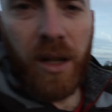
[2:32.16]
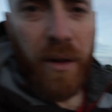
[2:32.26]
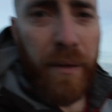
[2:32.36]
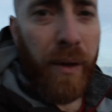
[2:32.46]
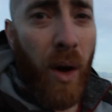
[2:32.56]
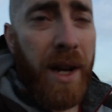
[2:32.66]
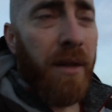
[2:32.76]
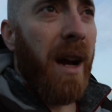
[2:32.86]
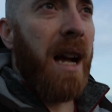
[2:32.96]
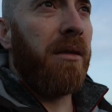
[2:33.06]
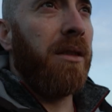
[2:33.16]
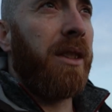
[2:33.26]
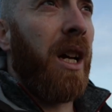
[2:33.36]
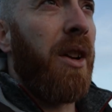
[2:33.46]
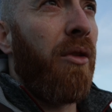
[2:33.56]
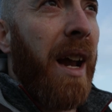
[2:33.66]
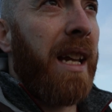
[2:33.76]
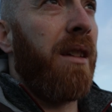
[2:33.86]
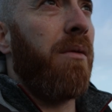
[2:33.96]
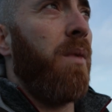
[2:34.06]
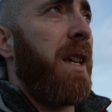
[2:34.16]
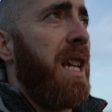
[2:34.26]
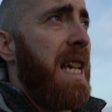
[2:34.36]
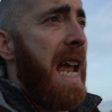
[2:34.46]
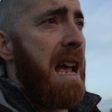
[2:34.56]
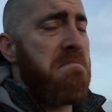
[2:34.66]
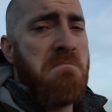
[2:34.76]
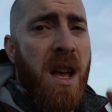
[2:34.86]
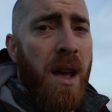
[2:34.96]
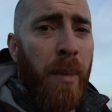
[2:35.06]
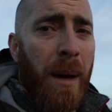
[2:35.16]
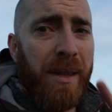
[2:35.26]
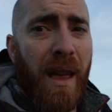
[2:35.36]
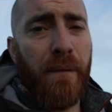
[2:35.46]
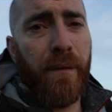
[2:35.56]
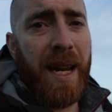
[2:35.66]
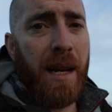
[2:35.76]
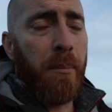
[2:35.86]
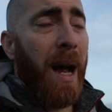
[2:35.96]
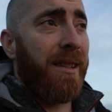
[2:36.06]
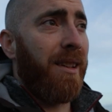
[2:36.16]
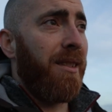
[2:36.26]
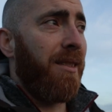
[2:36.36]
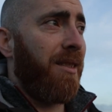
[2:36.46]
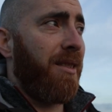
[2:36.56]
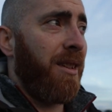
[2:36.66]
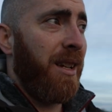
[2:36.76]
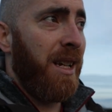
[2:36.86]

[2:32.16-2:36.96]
kind of flying around and I reckon we can get perhaps their feeding patterns